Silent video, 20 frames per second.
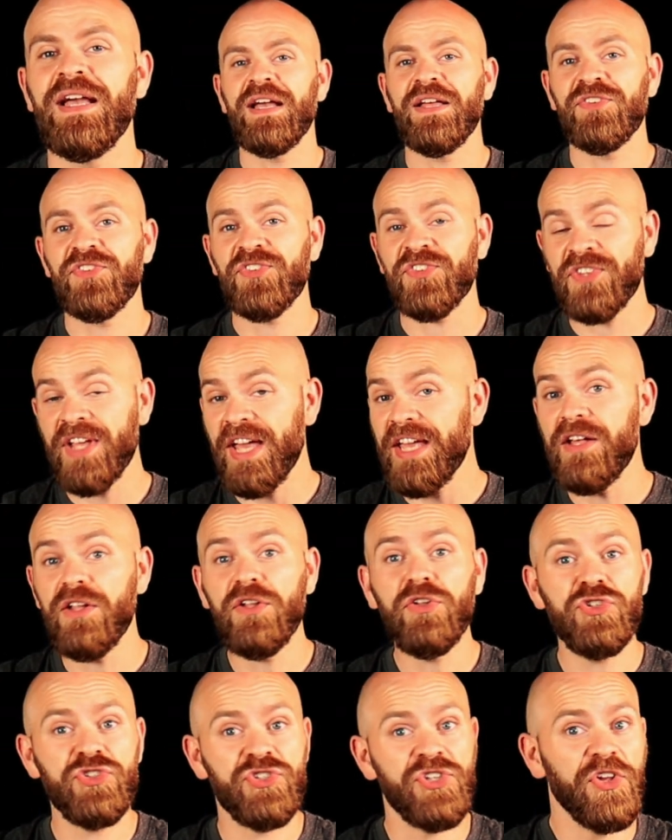
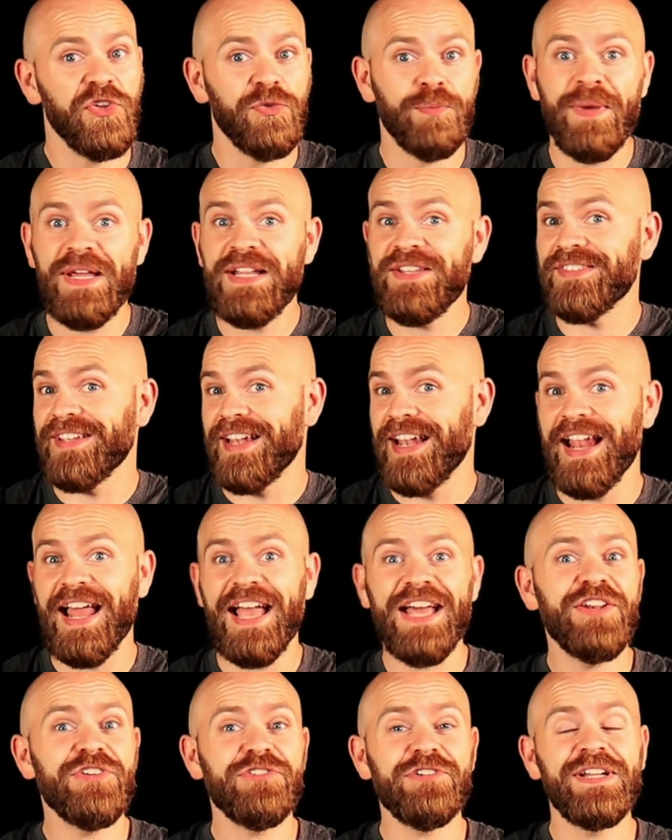Scale just means
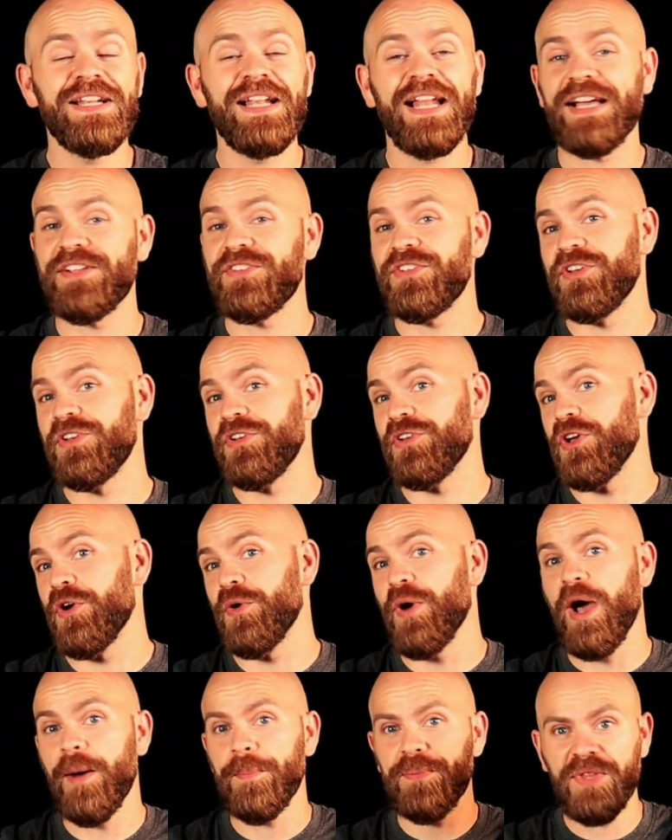ladder in Latin. Go
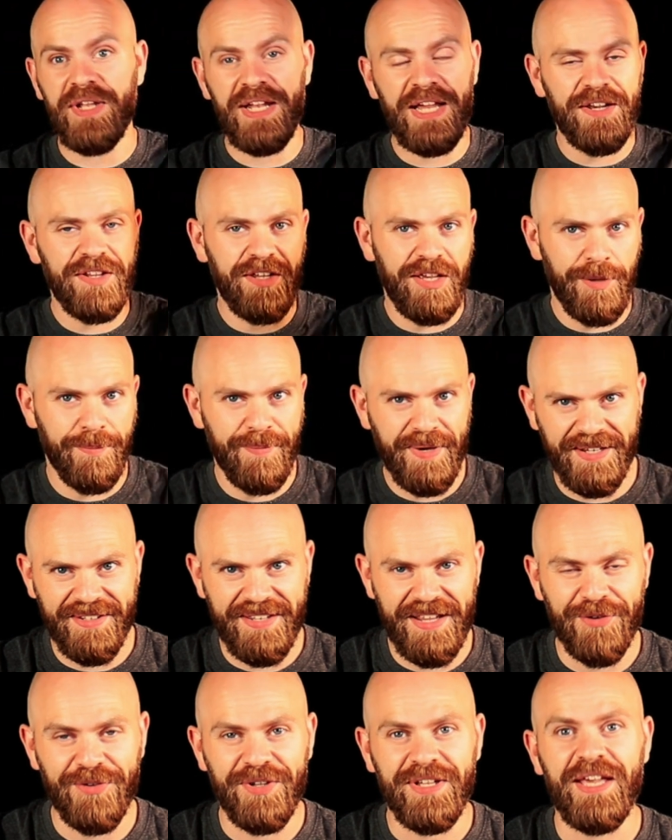up the ladder, come back
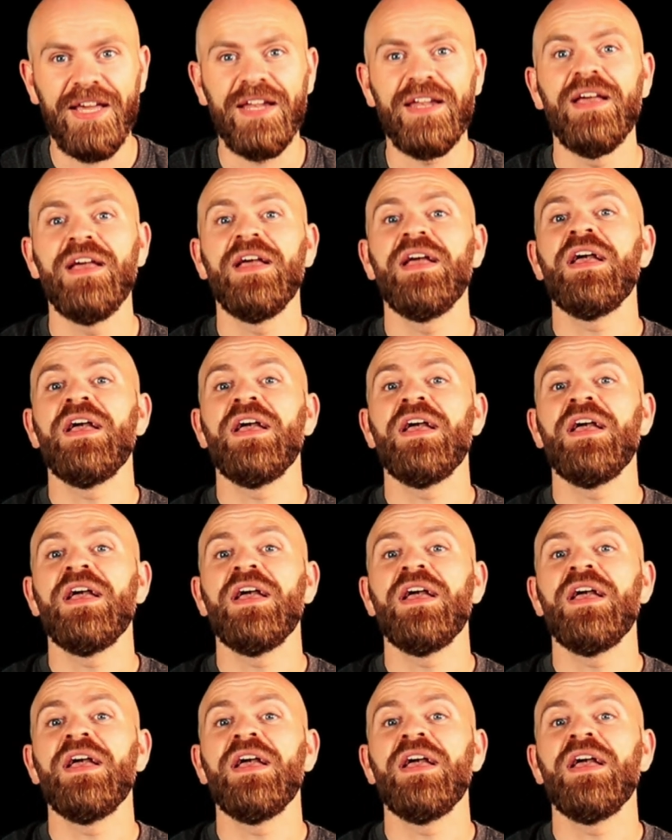down again.